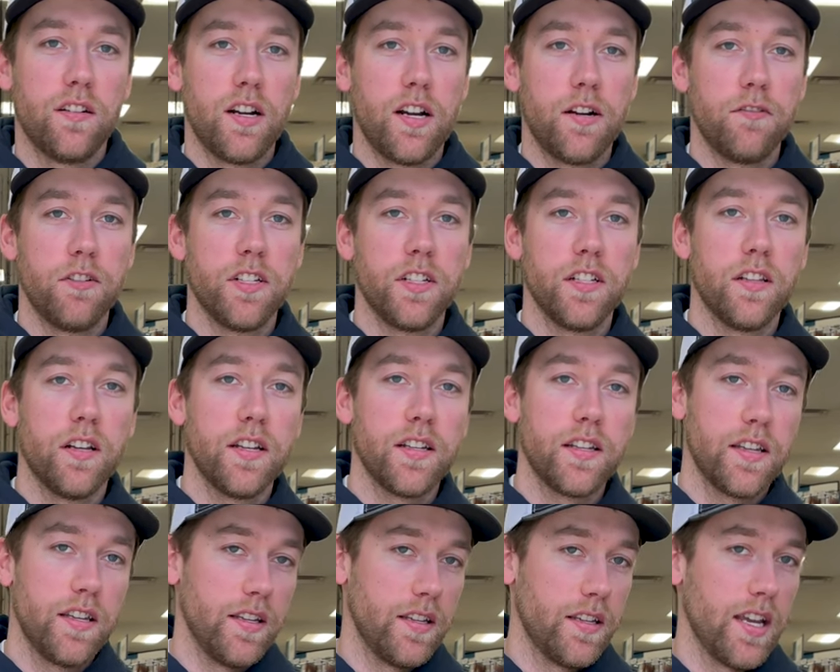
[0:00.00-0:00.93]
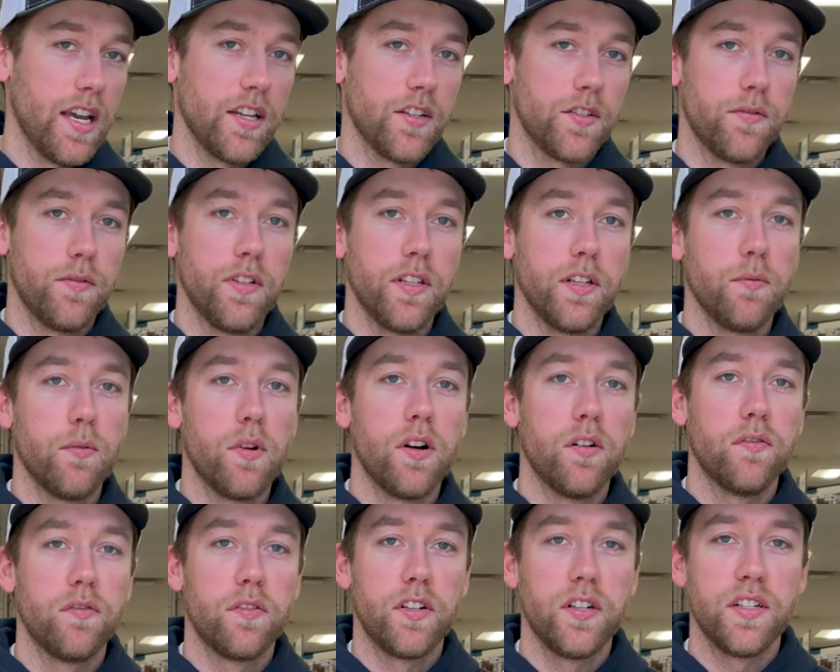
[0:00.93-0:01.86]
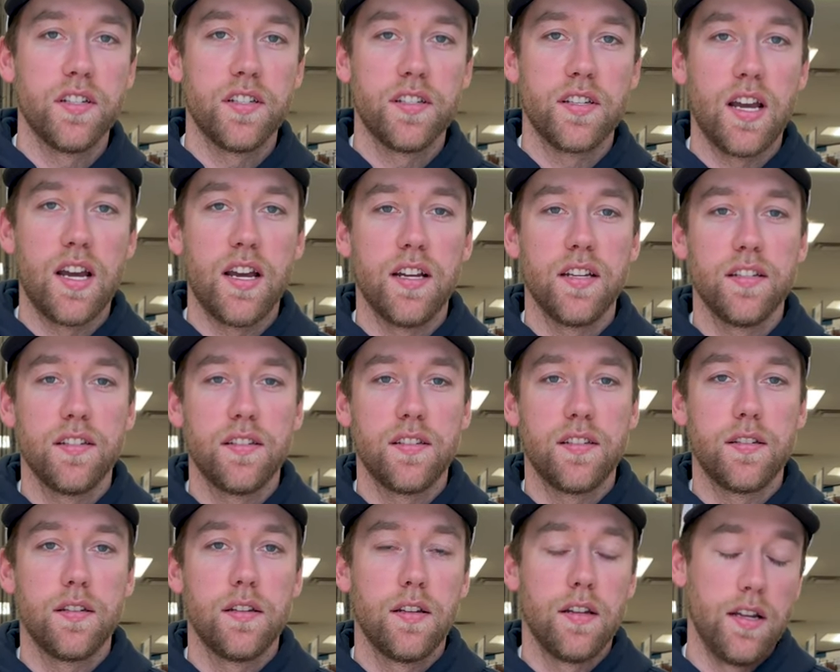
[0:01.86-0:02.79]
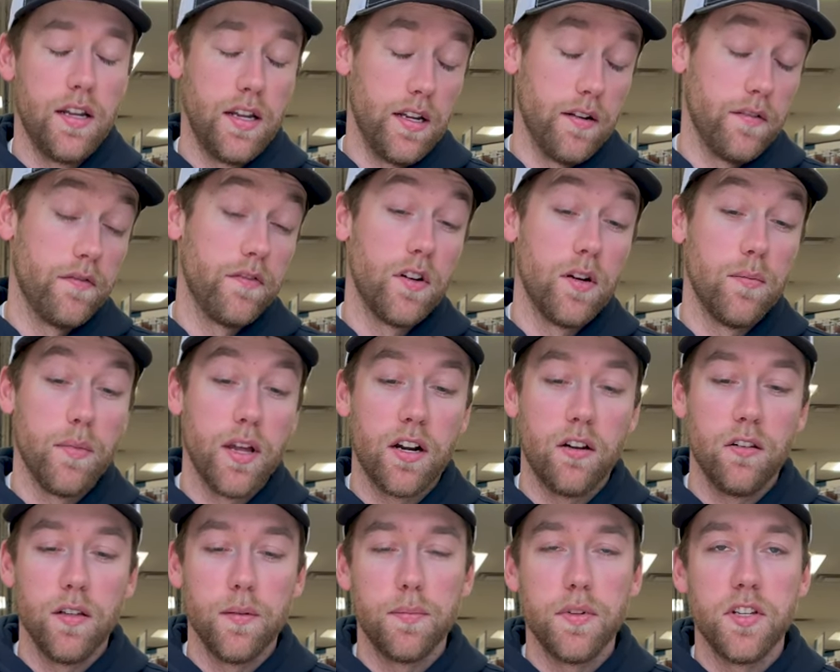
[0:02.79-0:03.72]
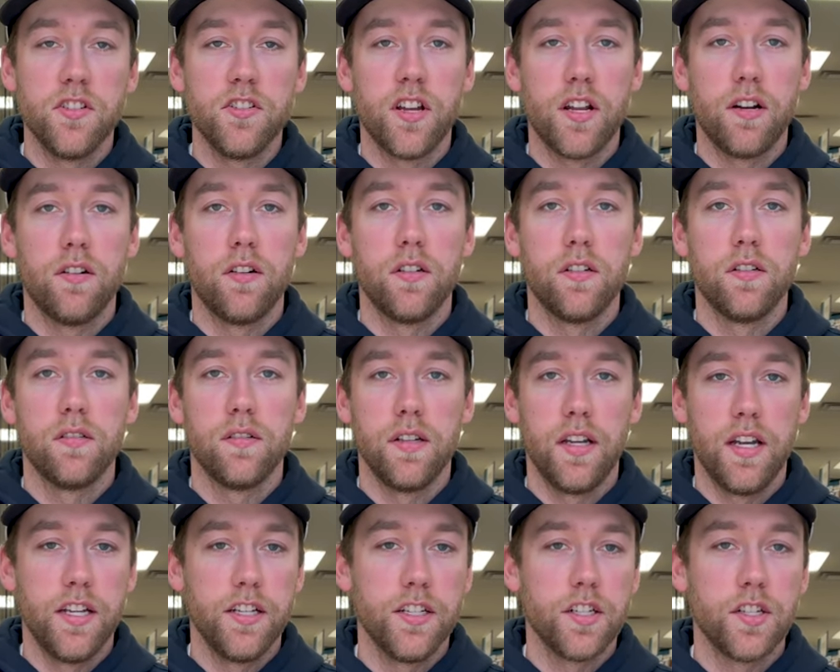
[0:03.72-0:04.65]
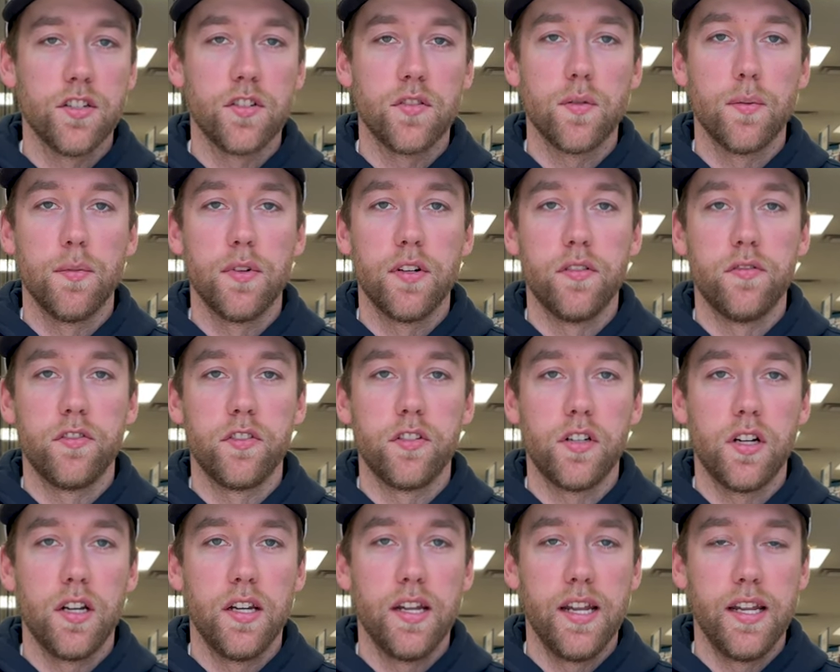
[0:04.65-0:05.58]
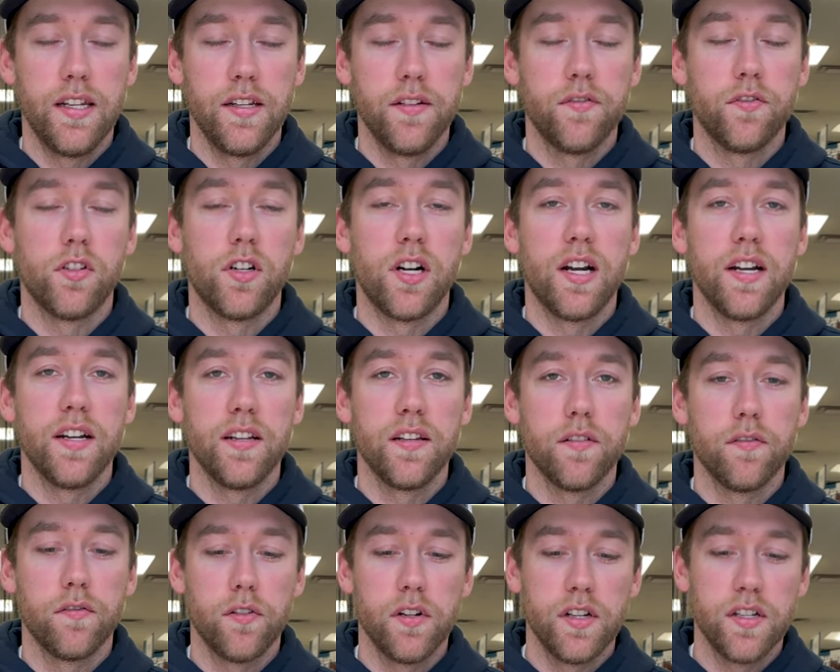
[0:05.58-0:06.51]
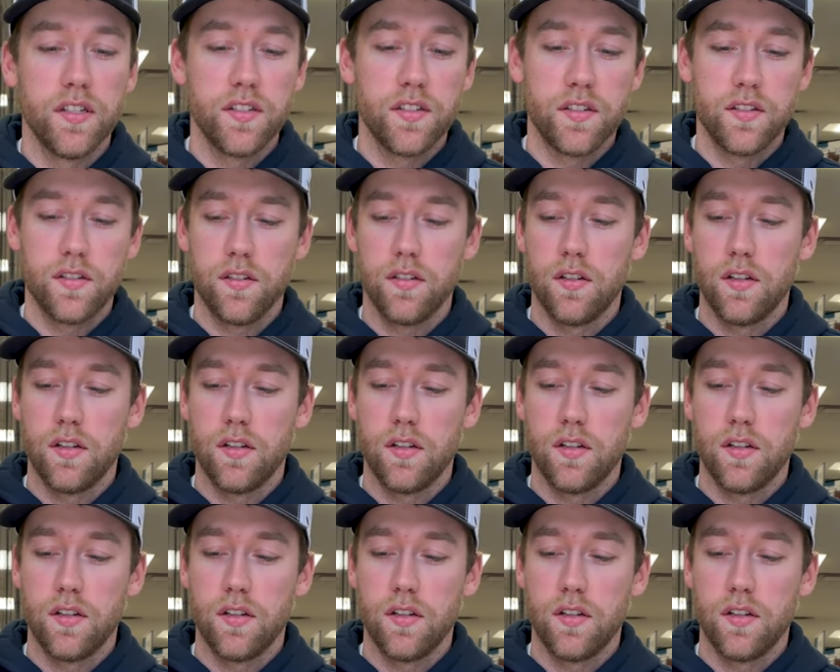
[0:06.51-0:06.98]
I really like. It casts really well for its size and for a metal lip in general, and you can swim it over a variety of ways.